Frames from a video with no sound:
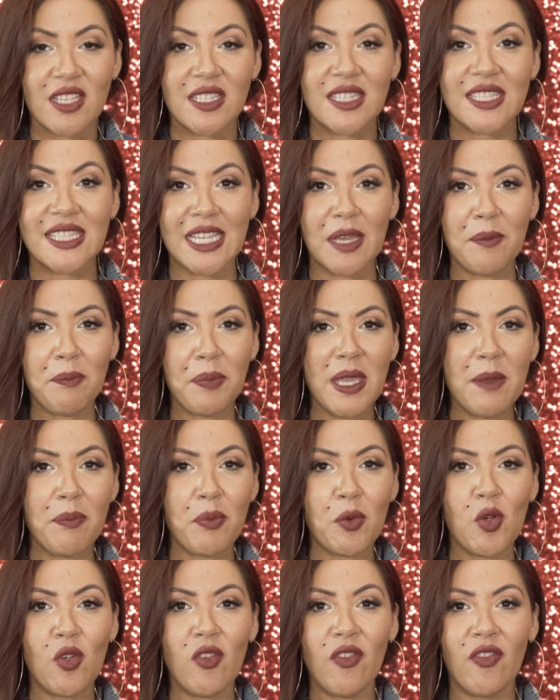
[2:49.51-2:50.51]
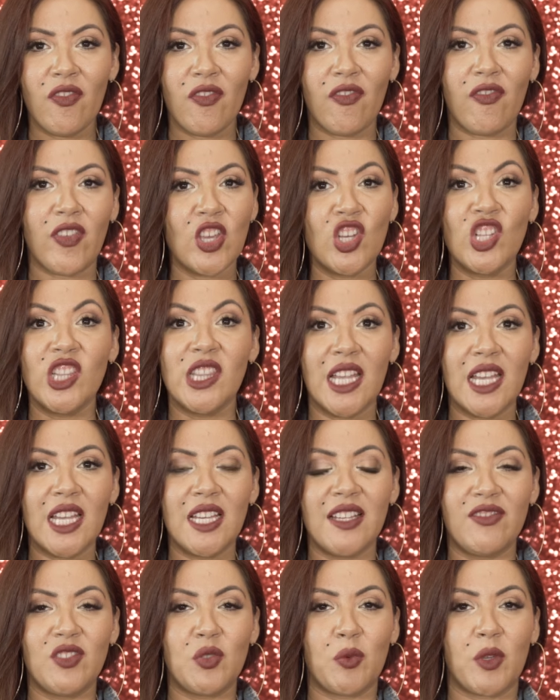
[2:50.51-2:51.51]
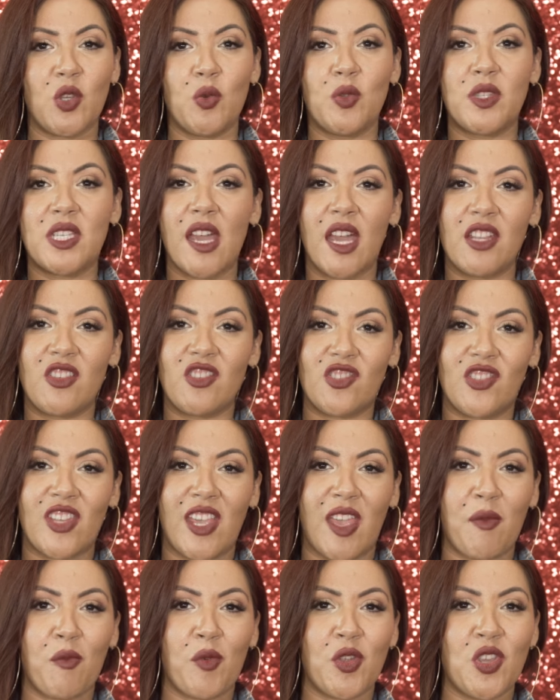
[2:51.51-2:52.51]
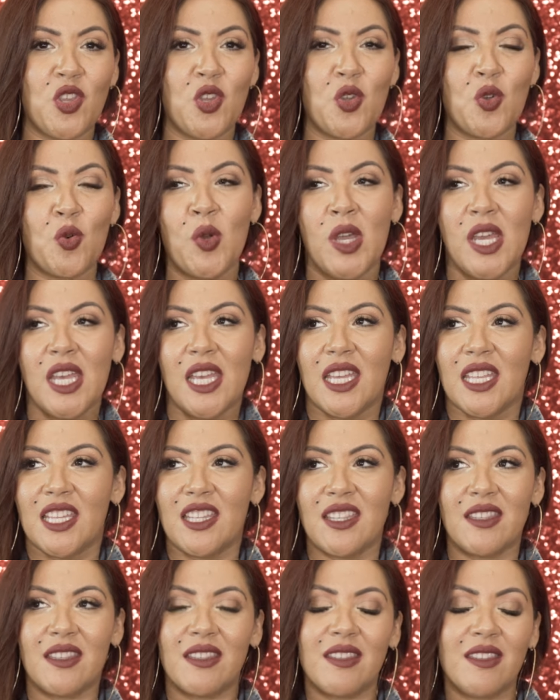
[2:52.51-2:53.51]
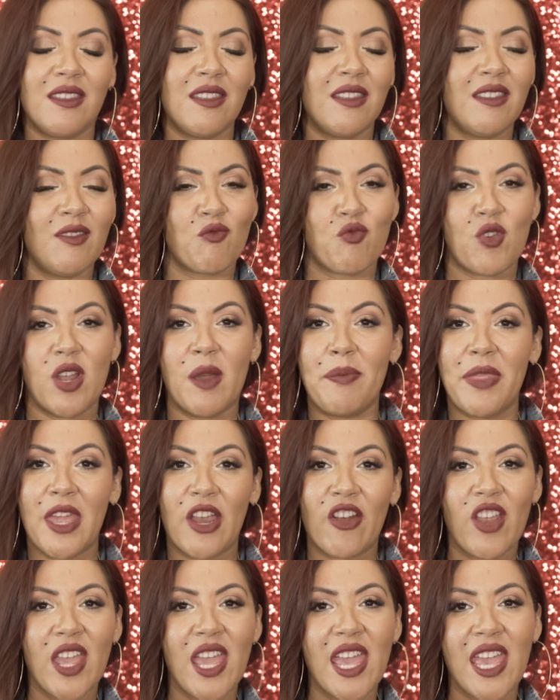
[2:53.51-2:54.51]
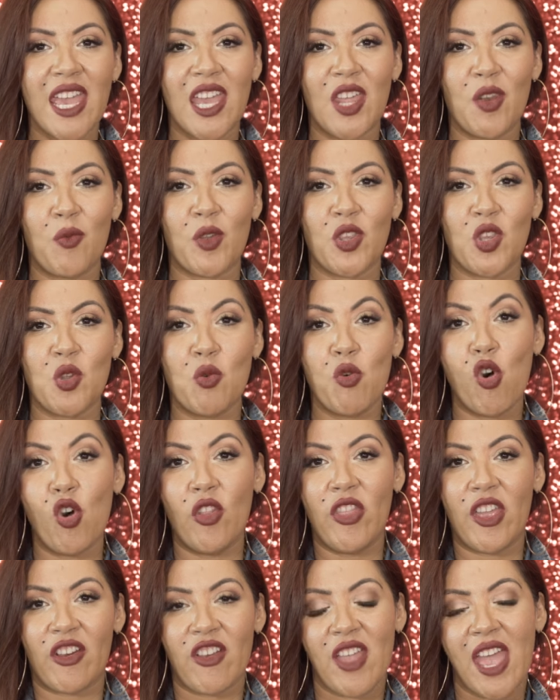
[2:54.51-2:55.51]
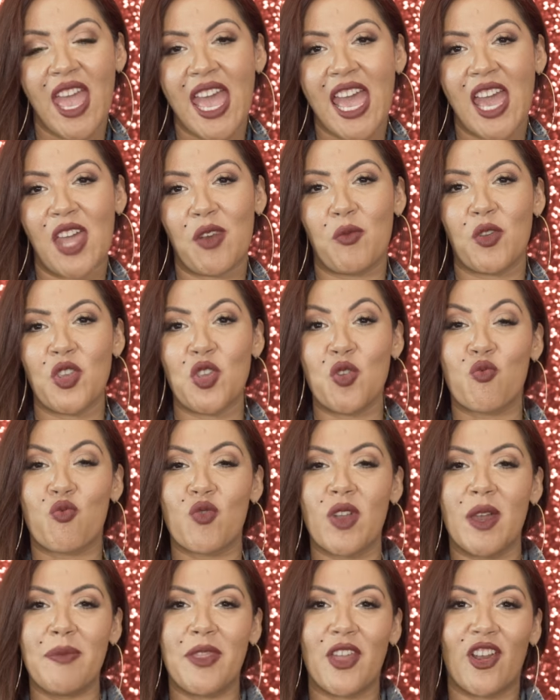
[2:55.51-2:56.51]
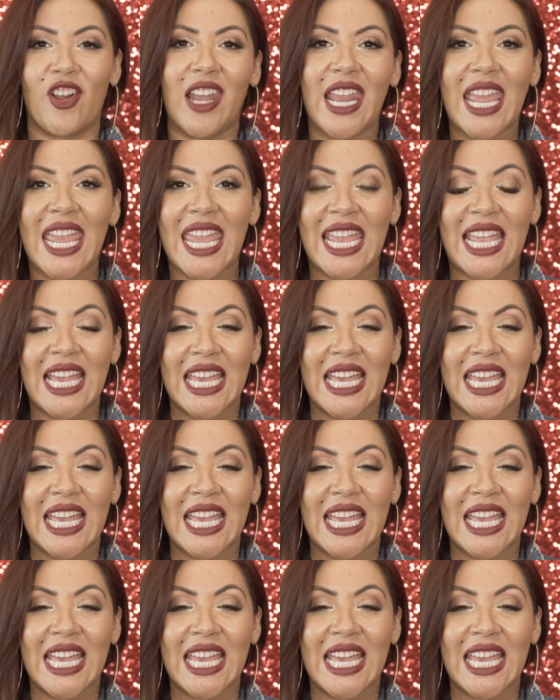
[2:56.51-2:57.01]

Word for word: Some people feel loved when you touch them, when you rub their head, when you hold their hand, when you rub their leg.